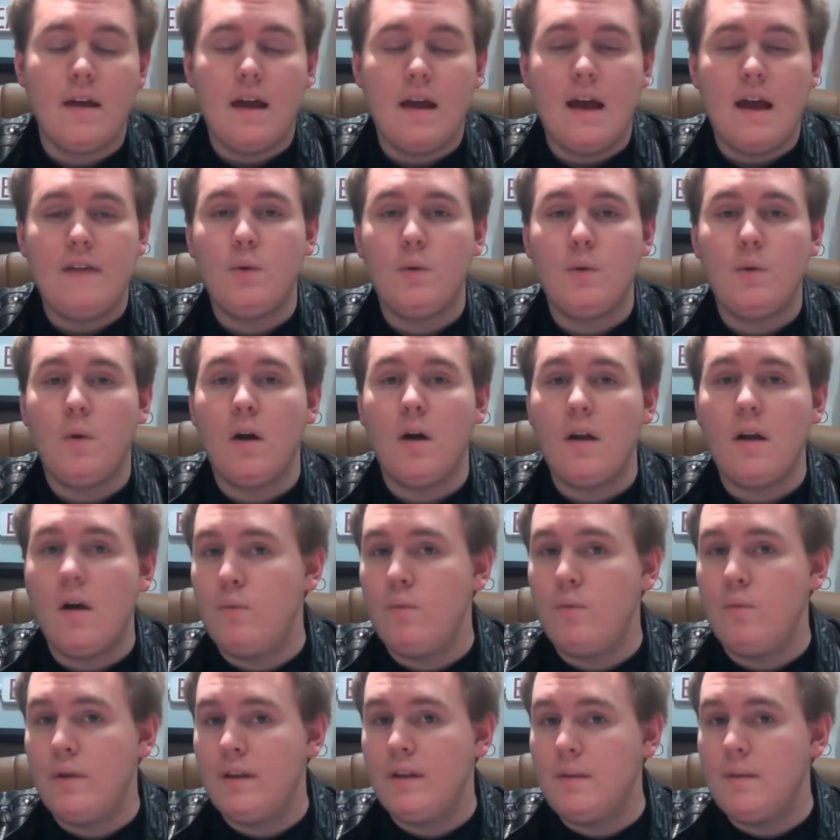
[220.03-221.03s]
If you want a
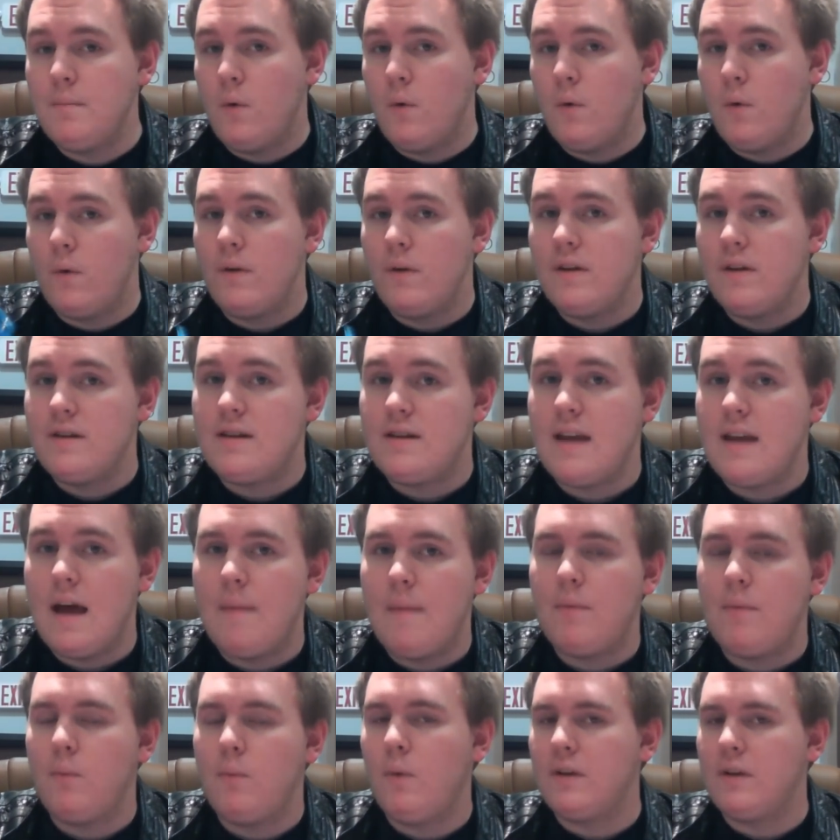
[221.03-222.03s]
really more
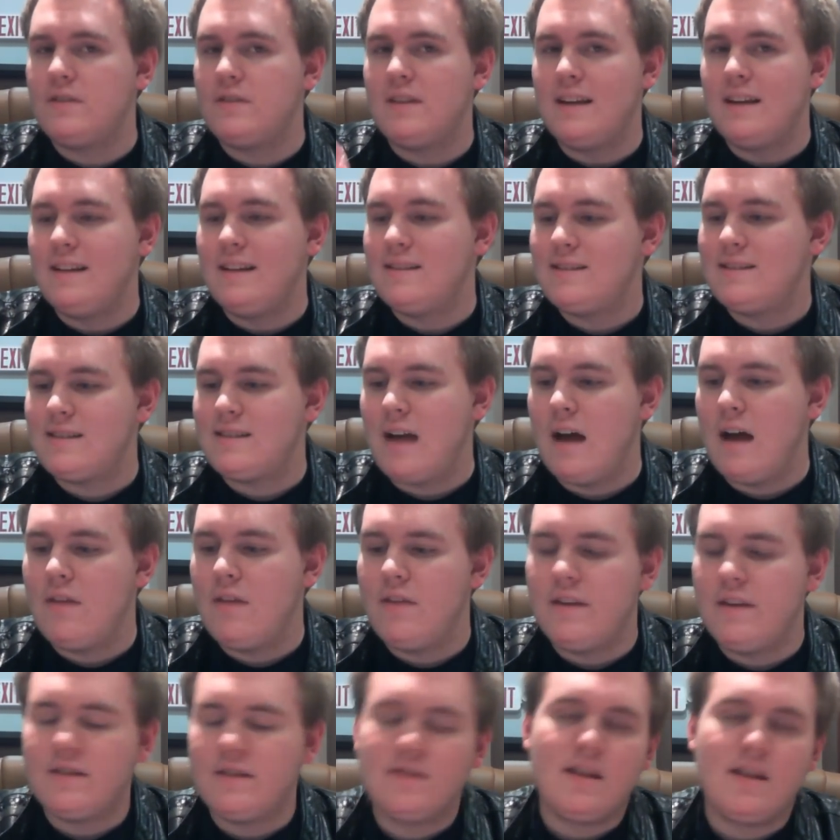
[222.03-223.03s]
in-depth what's inside
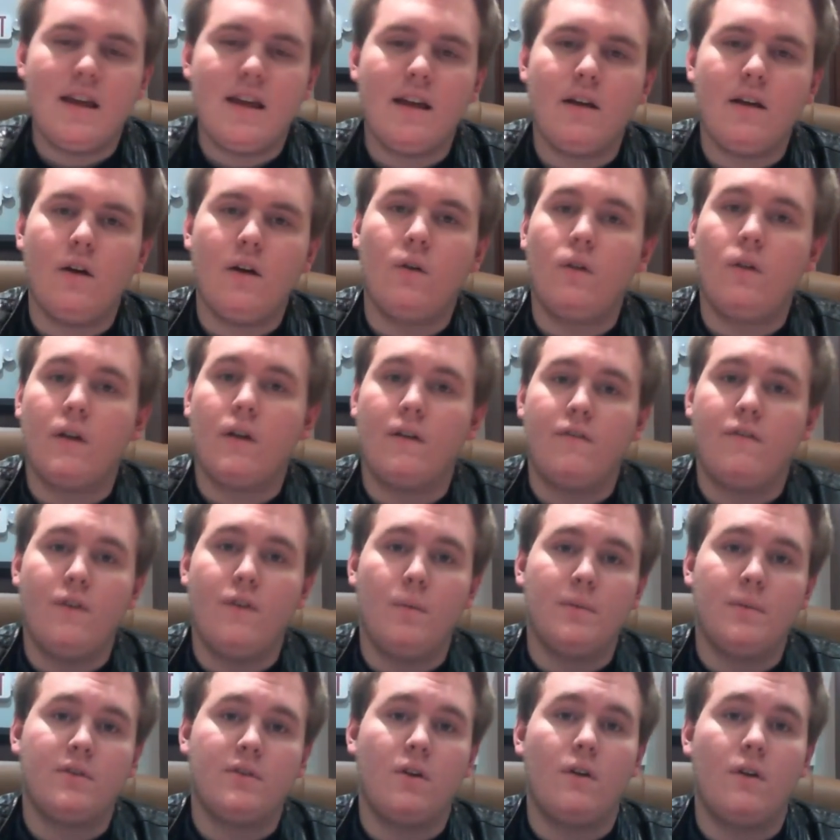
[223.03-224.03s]
this thing, go look at Phil
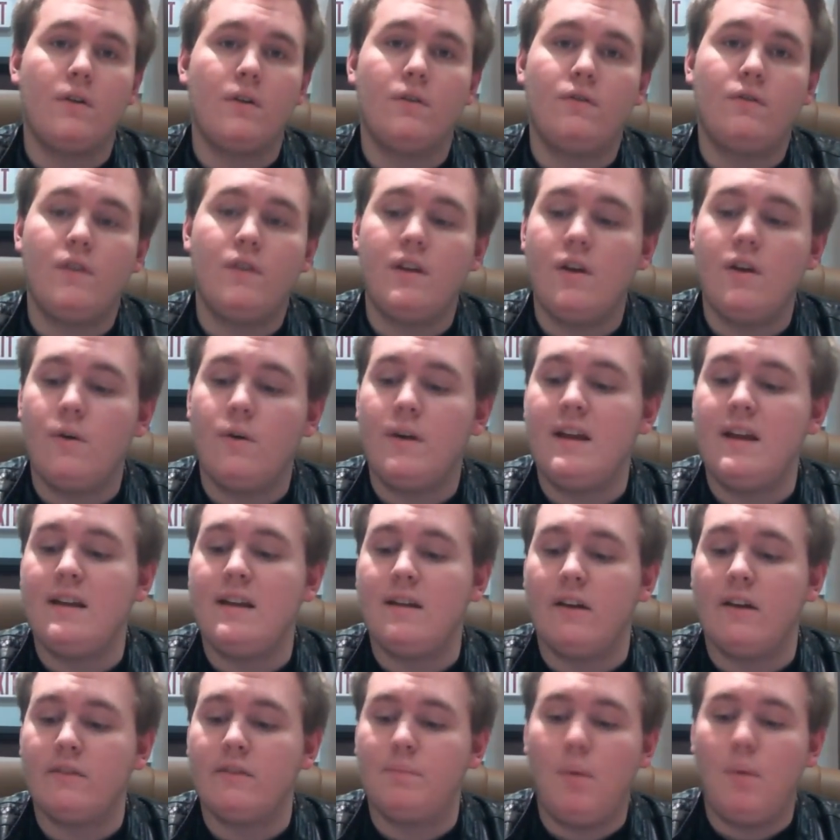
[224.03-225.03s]
Pissardo's video. He
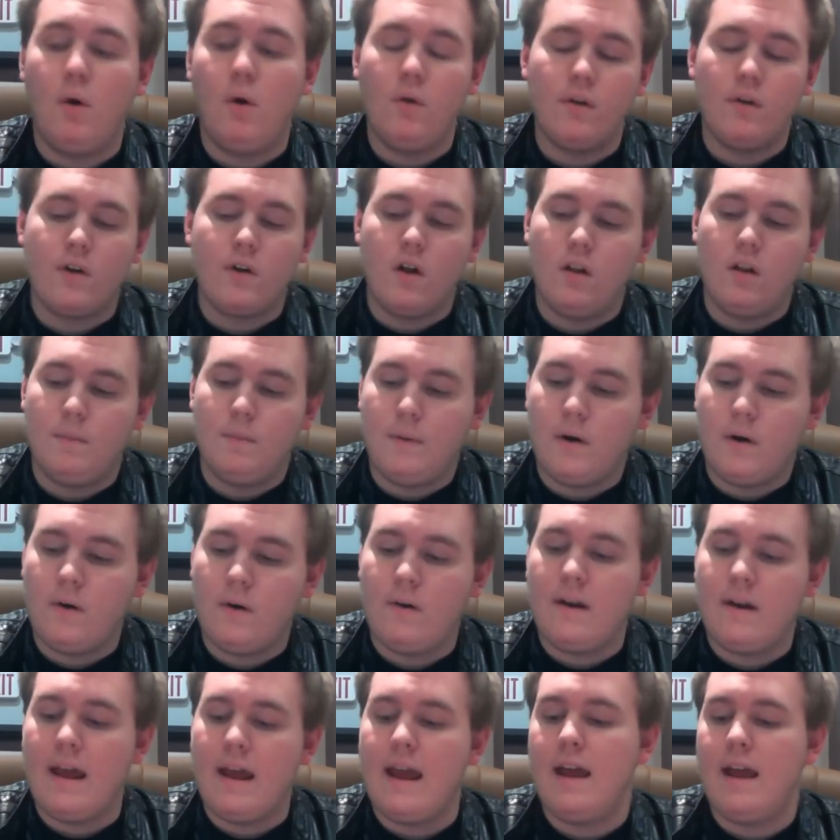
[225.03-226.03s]
does pull it all
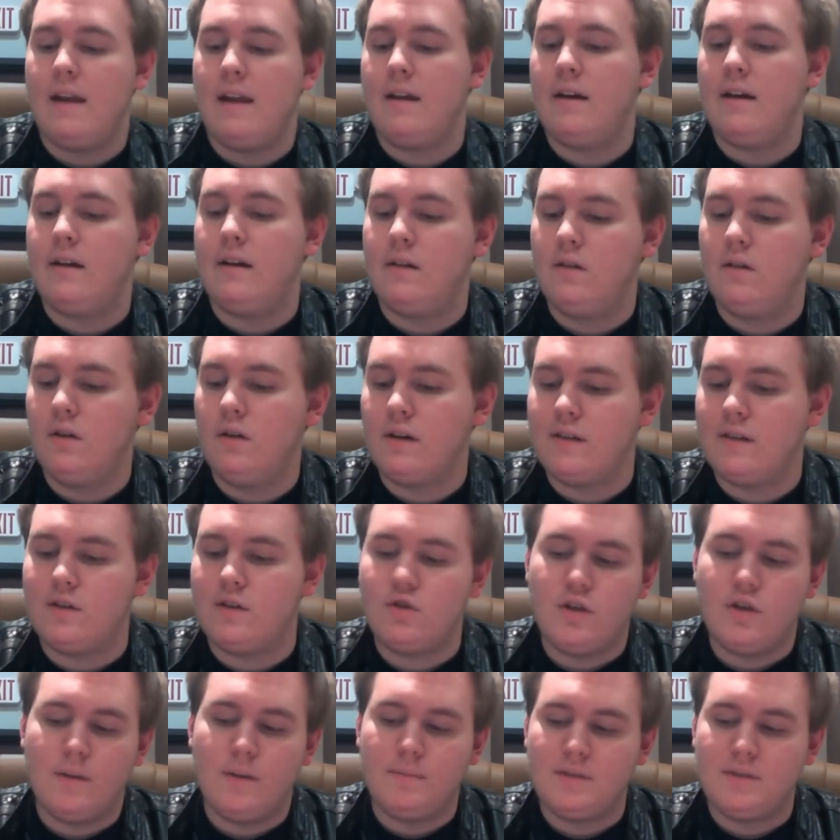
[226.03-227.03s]
apart and look at the
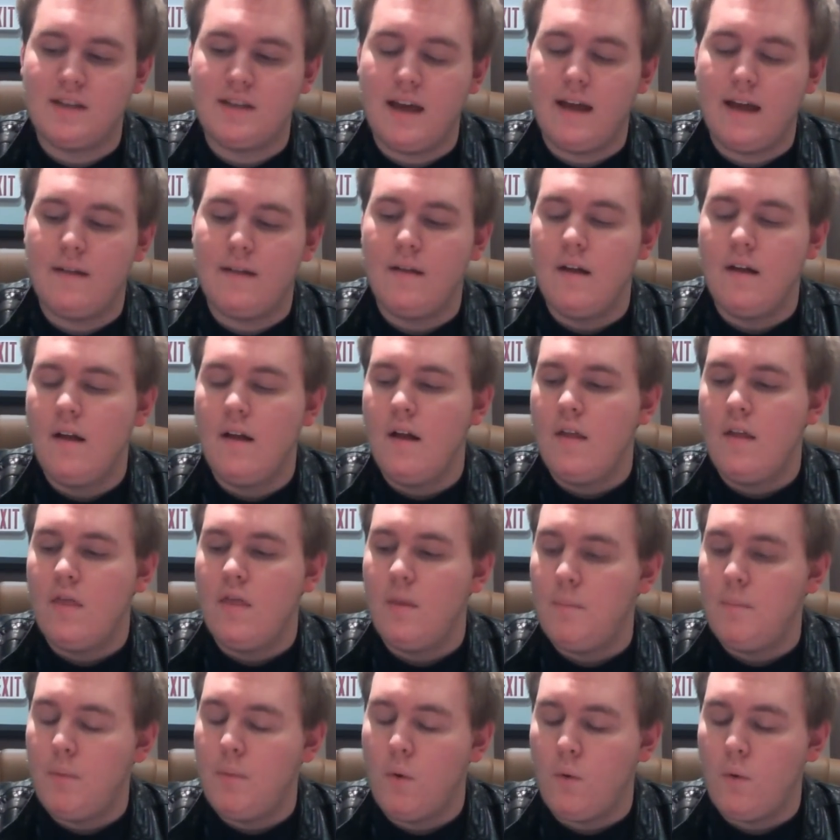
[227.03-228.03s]
chipset, the
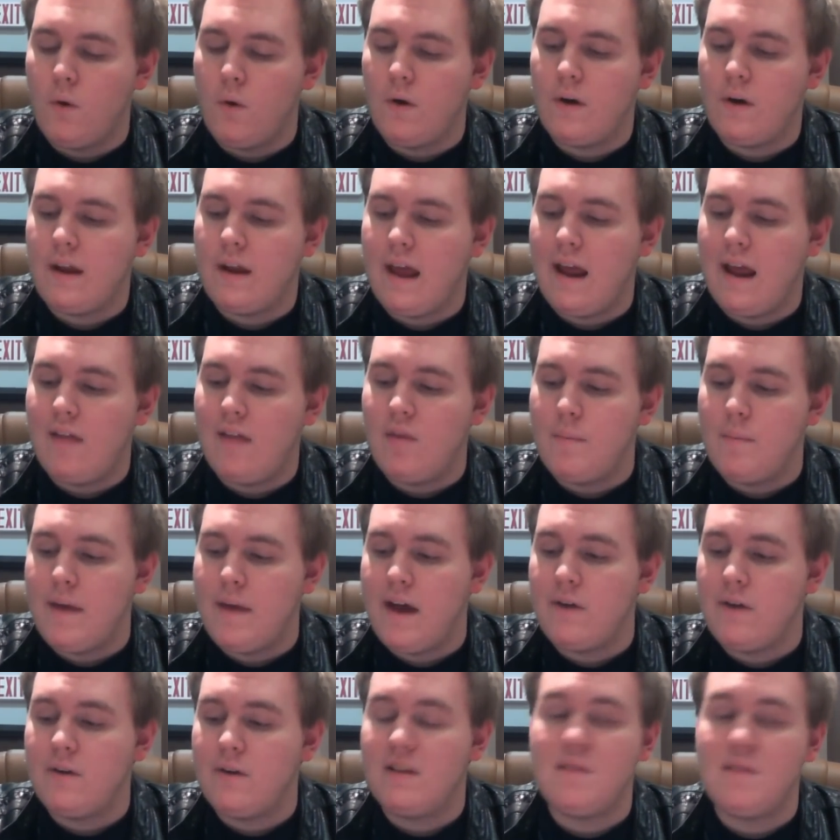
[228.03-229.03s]
board, and the
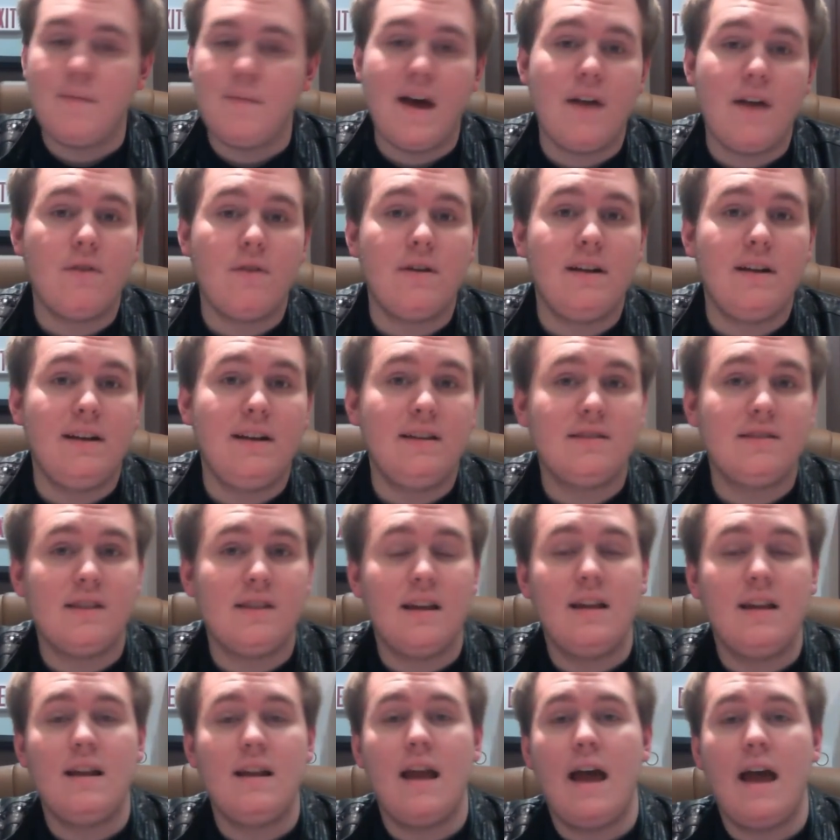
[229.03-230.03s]
battery. And the battery is
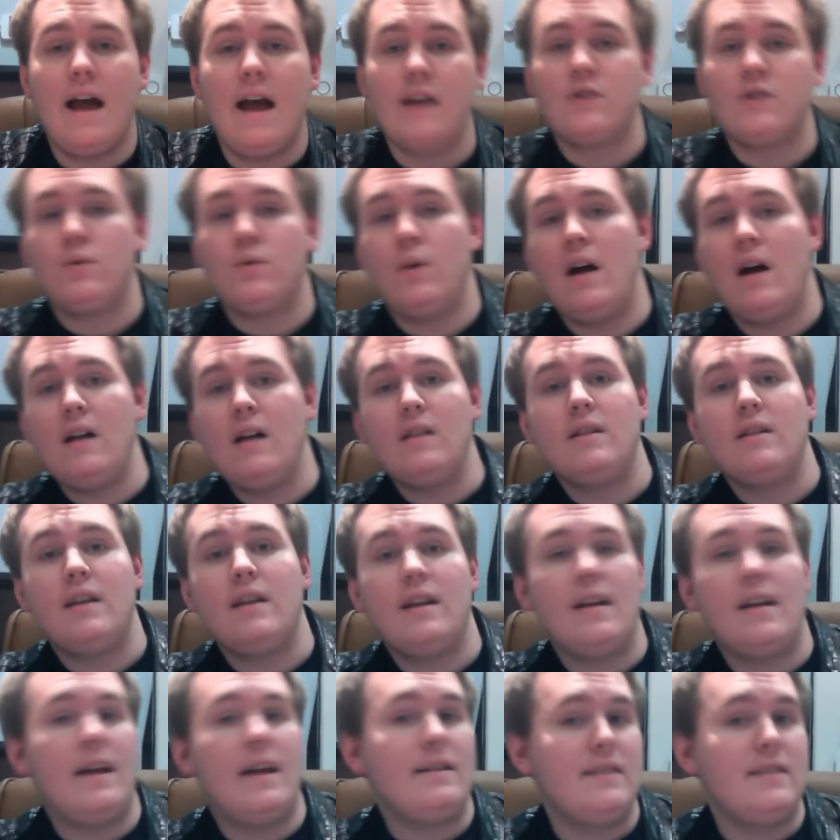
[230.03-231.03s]
in actuality
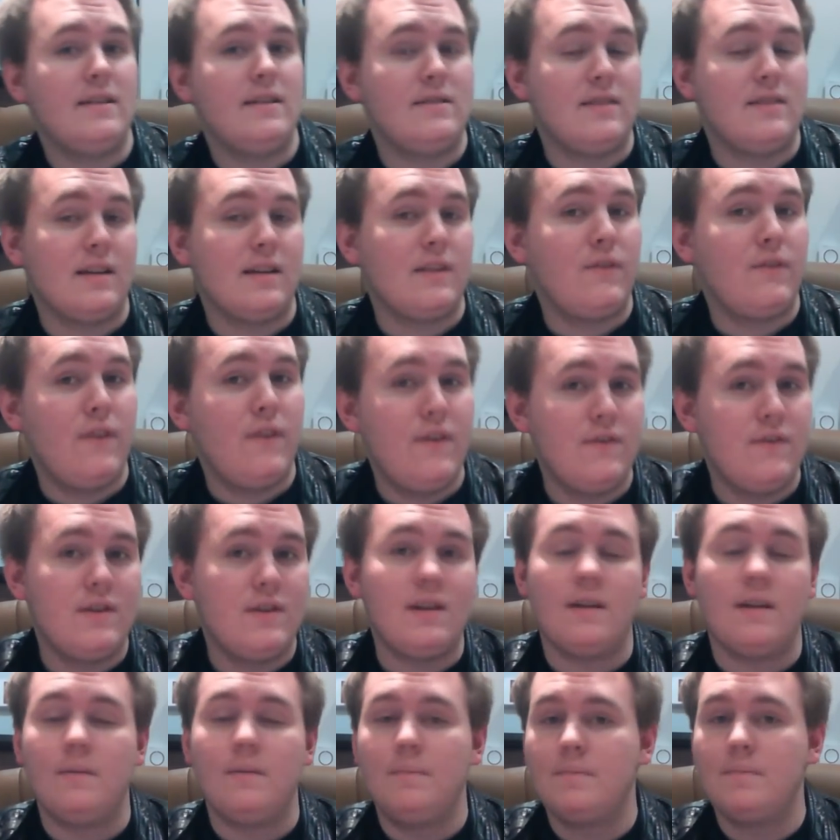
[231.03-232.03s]
an 18650.